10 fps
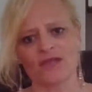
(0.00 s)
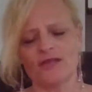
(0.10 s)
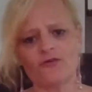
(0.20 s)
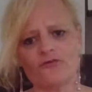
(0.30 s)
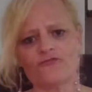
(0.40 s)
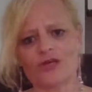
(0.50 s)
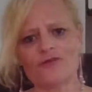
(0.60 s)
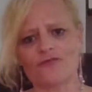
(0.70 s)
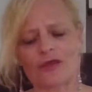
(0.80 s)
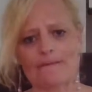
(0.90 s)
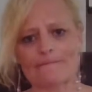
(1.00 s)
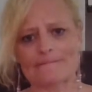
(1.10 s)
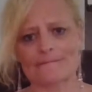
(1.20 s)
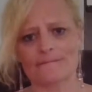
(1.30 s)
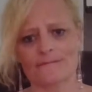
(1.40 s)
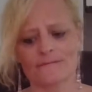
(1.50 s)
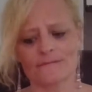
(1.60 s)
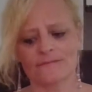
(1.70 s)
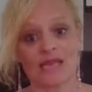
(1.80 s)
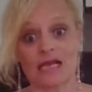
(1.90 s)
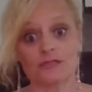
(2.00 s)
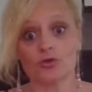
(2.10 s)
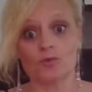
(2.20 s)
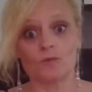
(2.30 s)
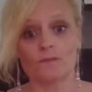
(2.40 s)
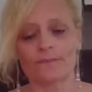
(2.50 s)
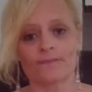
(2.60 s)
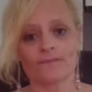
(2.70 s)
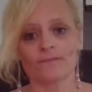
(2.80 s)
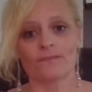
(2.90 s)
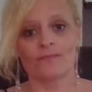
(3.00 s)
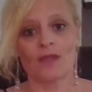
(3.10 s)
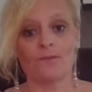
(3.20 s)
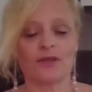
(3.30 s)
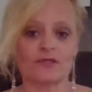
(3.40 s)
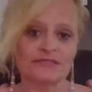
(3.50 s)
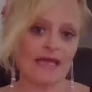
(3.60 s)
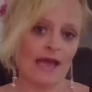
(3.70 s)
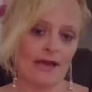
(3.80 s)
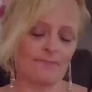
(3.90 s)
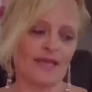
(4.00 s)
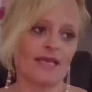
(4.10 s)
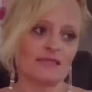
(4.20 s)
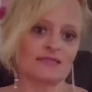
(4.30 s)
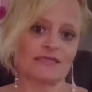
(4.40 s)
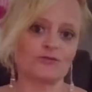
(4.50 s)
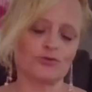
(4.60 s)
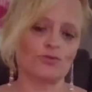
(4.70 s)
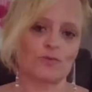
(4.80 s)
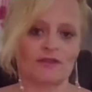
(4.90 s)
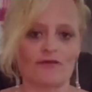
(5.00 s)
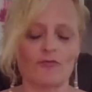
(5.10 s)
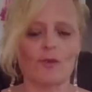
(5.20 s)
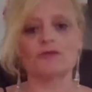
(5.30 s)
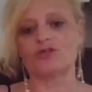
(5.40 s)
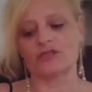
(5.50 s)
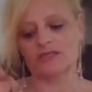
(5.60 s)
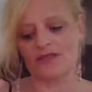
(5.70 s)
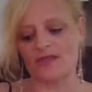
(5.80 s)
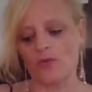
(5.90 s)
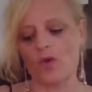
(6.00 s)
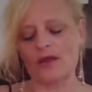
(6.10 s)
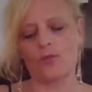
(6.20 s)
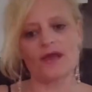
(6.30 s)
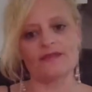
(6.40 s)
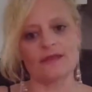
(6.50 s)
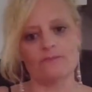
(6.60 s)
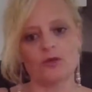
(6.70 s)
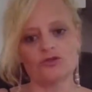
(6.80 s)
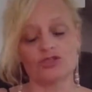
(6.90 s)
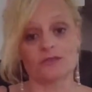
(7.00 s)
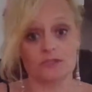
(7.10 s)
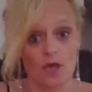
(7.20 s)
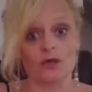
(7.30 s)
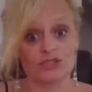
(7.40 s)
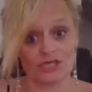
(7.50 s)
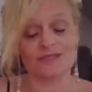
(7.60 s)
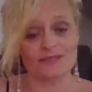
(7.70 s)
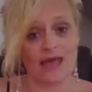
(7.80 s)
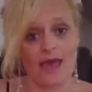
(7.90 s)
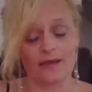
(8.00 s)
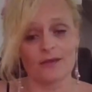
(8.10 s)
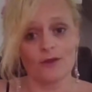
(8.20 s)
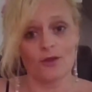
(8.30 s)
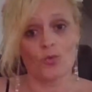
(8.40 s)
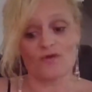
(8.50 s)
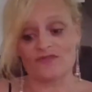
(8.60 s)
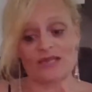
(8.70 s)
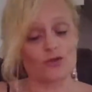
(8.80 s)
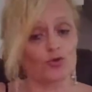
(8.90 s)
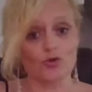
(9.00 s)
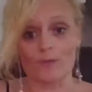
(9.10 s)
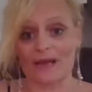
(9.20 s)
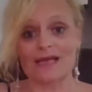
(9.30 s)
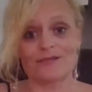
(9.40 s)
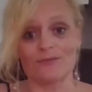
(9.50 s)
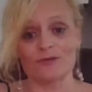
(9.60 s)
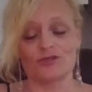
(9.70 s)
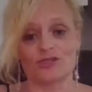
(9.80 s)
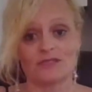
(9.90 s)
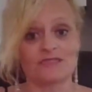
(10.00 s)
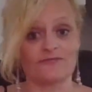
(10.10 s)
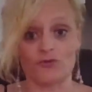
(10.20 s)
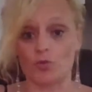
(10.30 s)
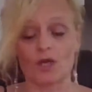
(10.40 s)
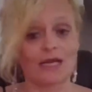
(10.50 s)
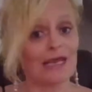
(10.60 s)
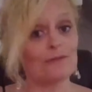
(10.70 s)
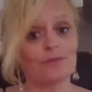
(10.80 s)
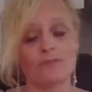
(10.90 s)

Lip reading: They're not afraid of it at all because they're happy and settled with their emotions. And they're well aware that emotions are just that, whether they're good or bad emotions, if you want to label